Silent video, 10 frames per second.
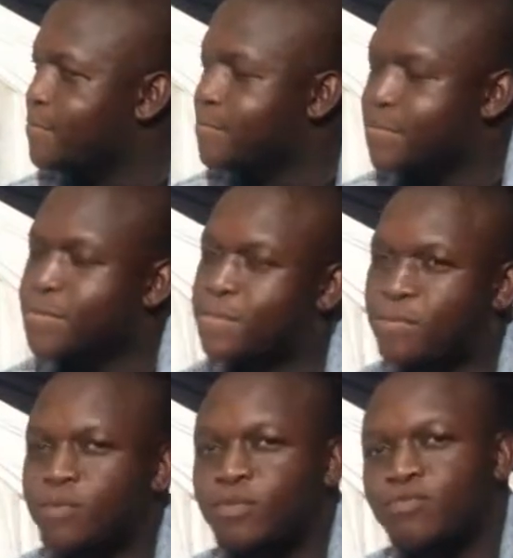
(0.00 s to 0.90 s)

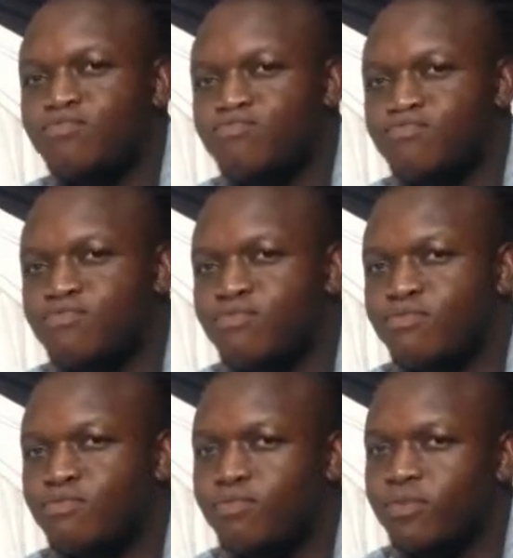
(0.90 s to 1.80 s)

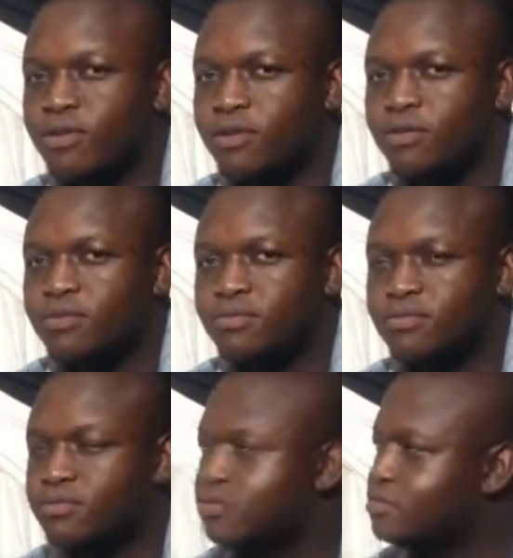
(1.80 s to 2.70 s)

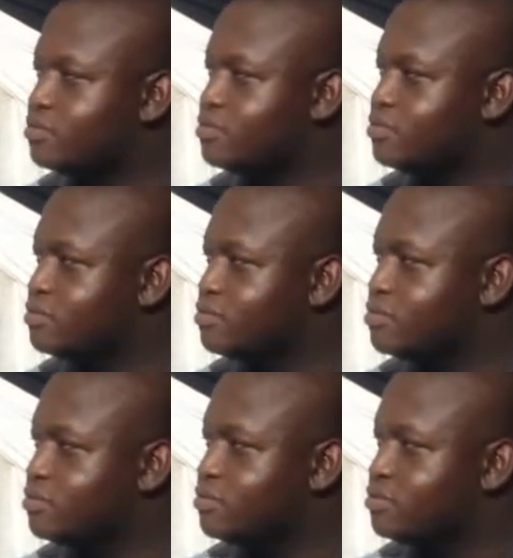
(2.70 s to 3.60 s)

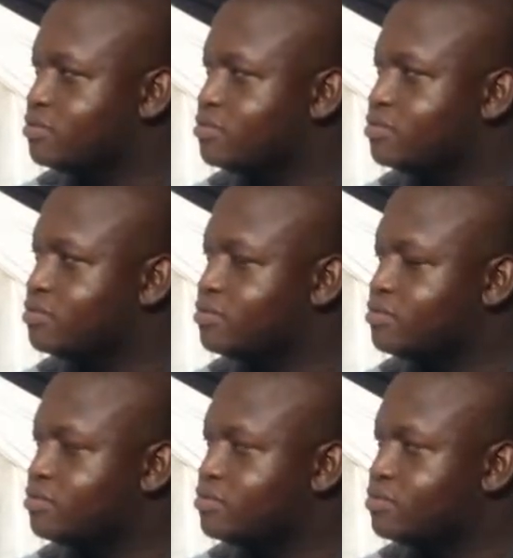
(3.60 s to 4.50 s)

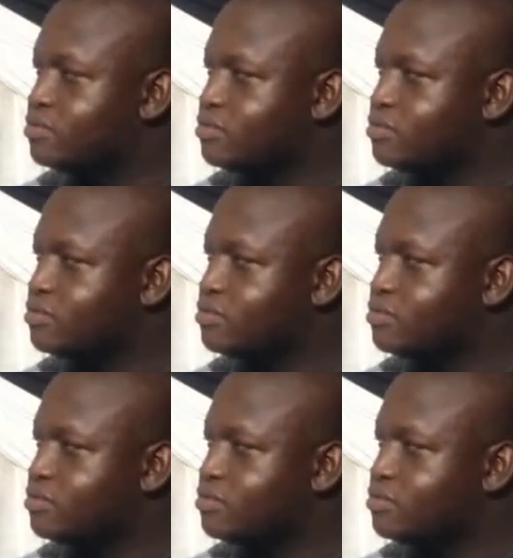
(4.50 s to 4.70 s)
This person isn't speaking.